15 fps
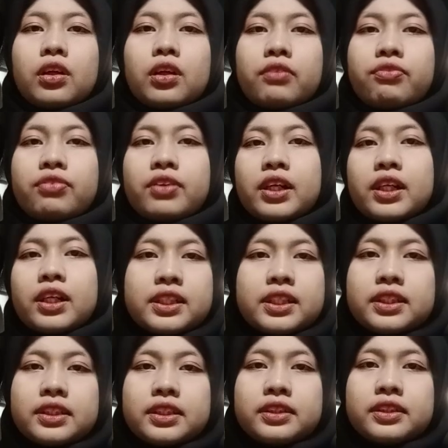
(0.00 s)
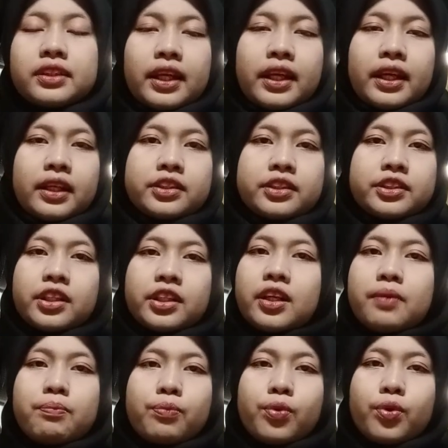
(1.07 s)
fairness and sharing
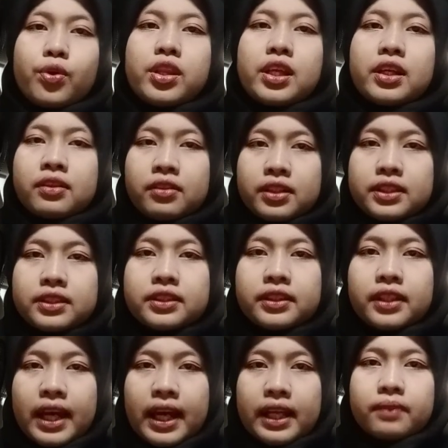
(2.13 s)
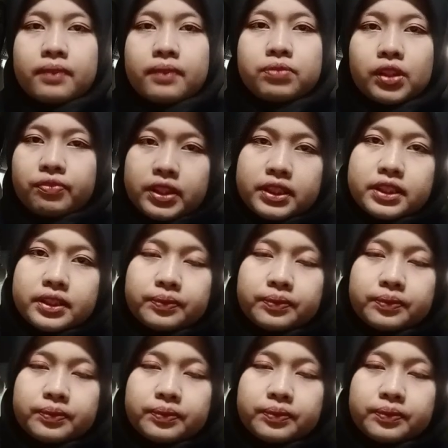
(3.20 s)
both risk and profits.